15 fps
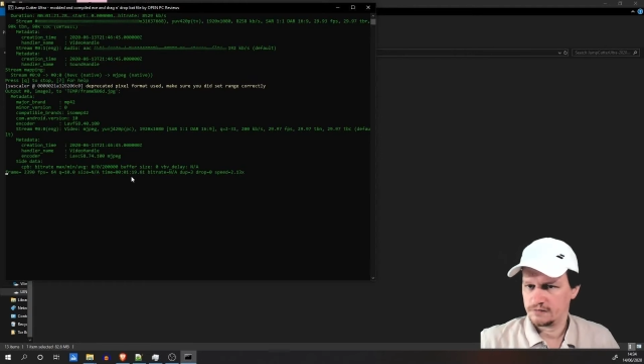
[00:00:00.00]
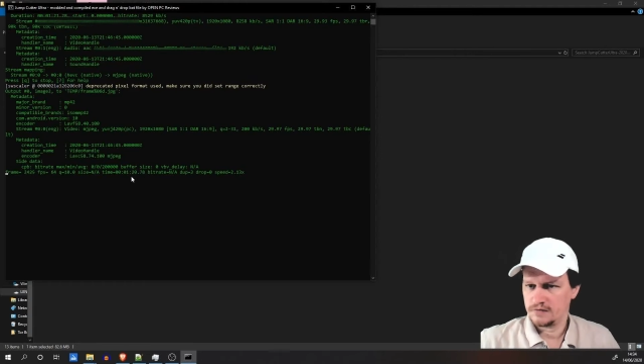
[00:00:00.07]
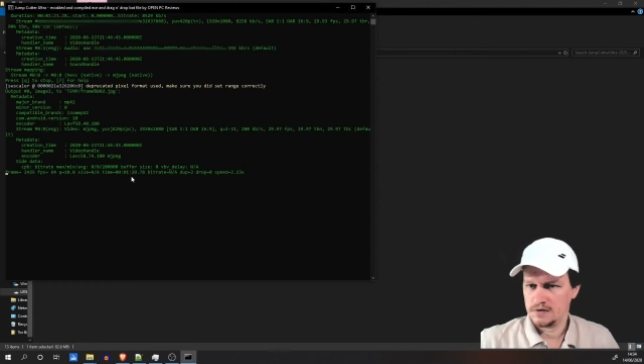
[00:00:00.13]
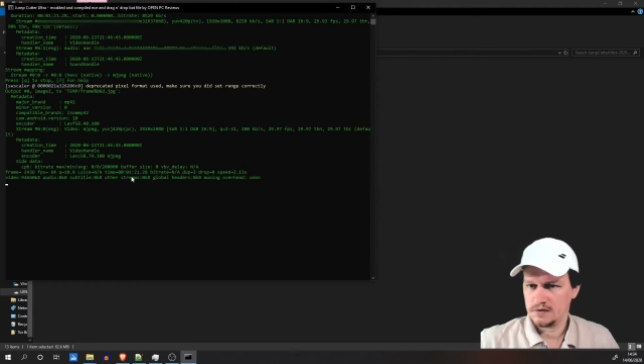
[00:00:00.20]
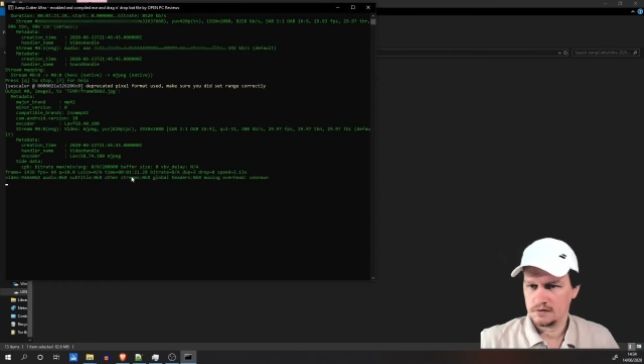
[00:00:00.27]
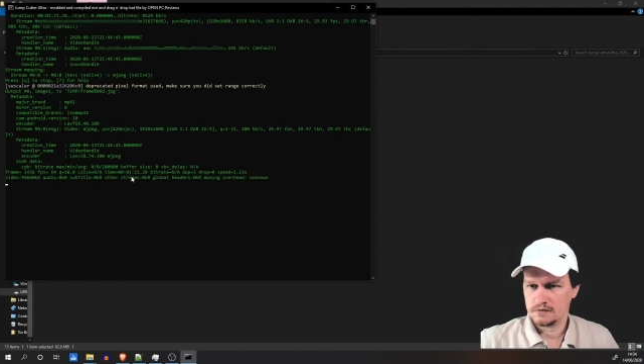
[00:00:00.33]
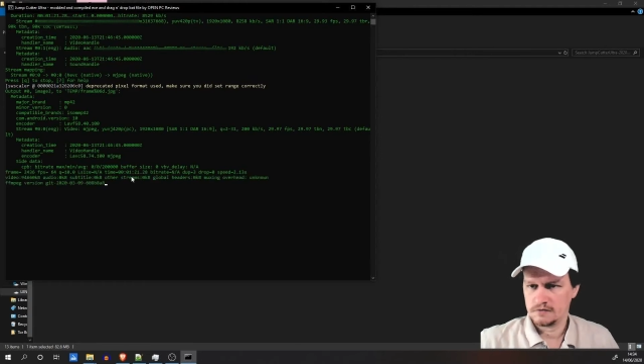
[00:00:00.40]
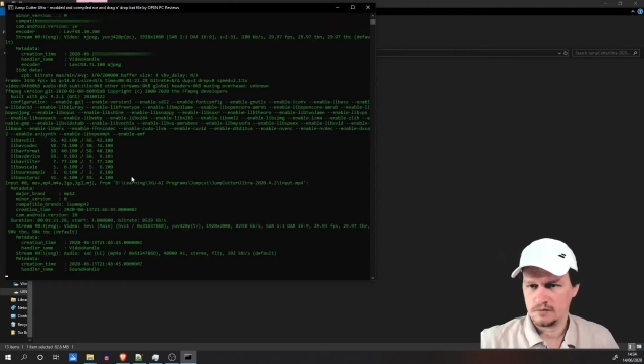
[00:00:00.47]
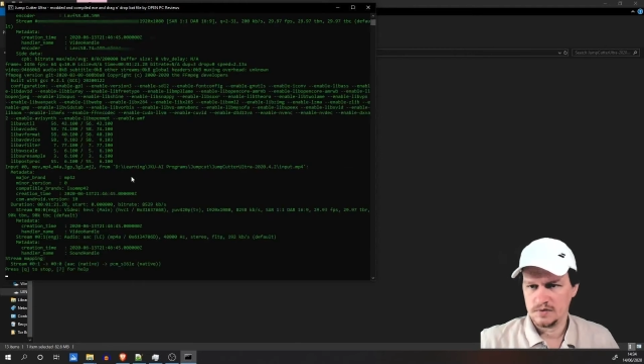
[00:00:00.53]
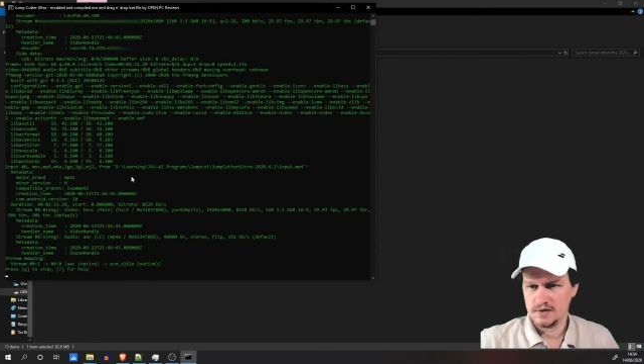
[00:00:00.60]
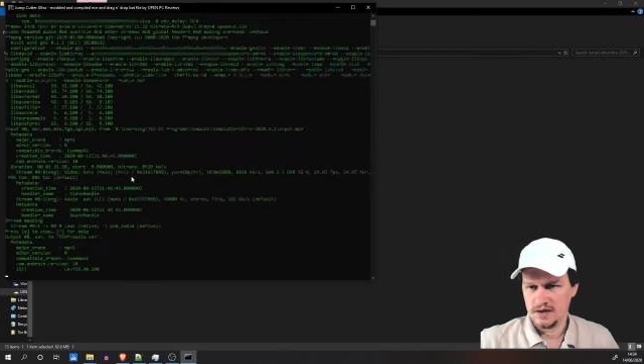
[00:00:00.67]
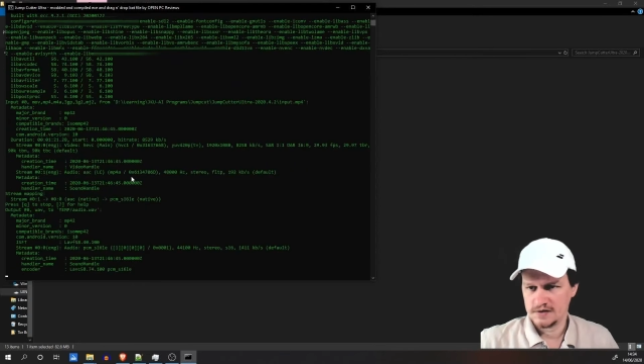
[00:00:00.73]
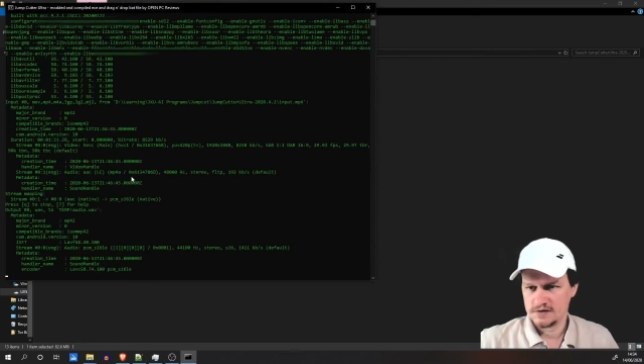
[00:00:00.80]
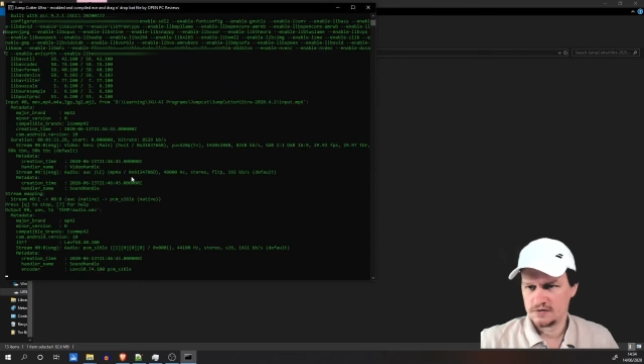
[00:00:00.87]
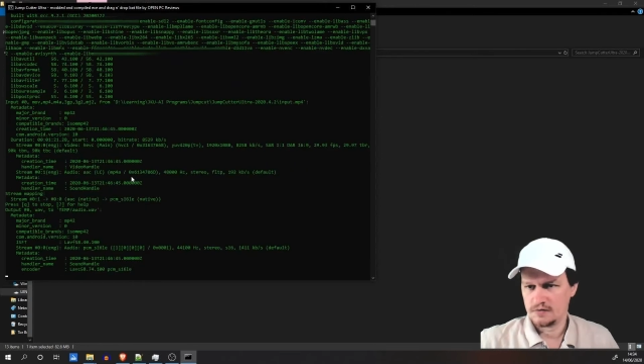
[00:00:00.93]
video to
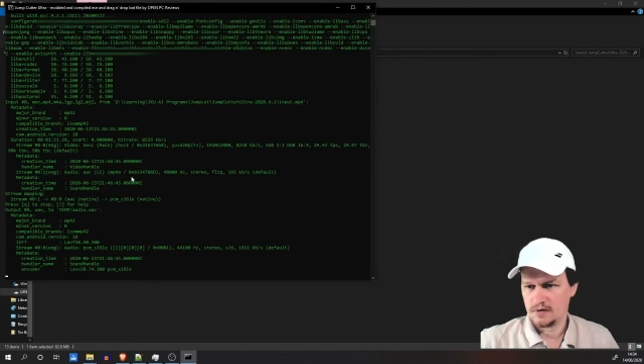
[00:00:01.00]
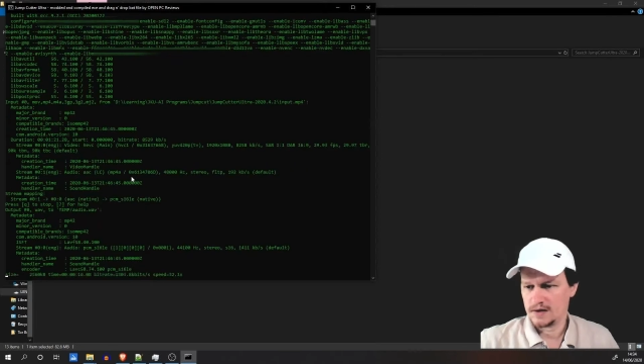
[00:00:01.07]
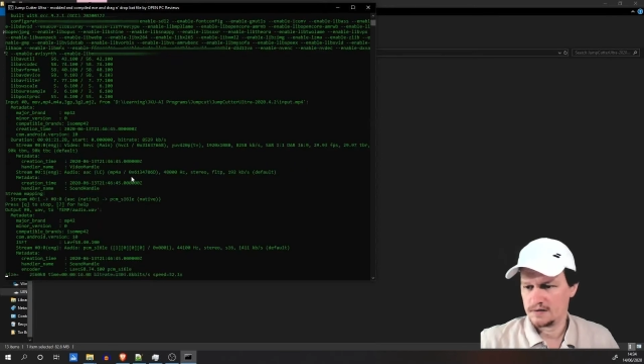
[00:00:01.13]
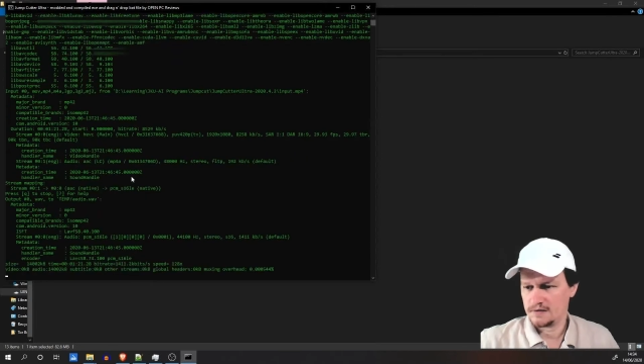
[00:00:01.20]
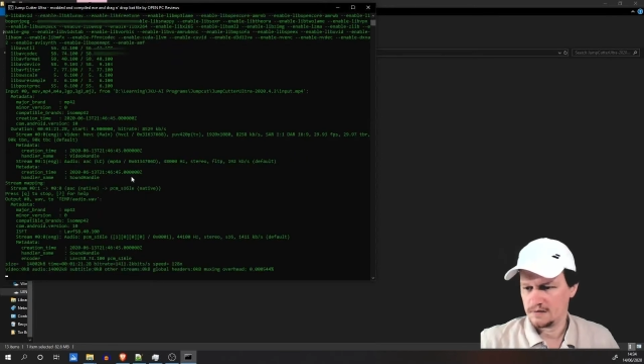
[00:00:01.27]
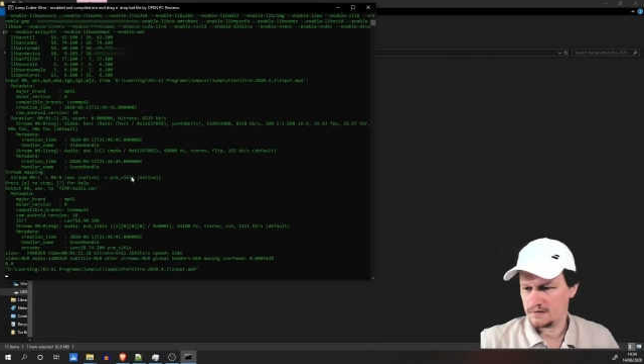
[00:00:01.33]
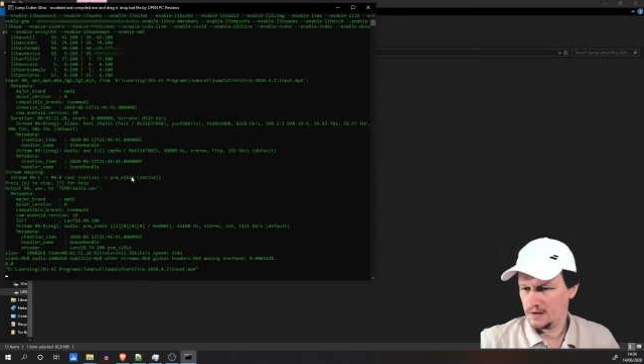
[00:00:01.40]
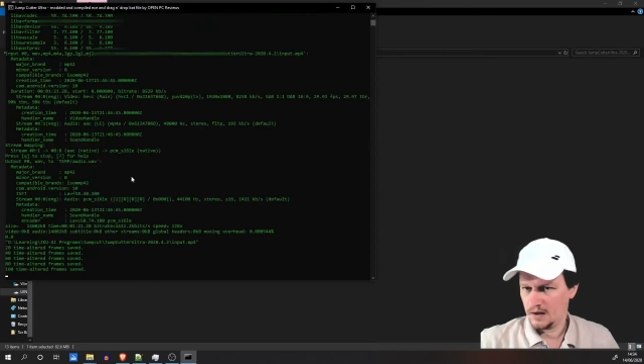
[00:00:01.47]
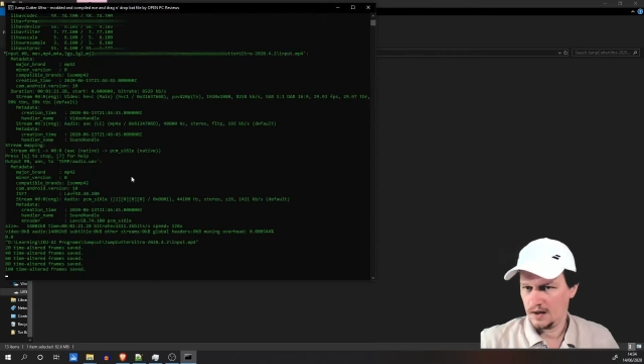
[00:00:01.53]
be extracted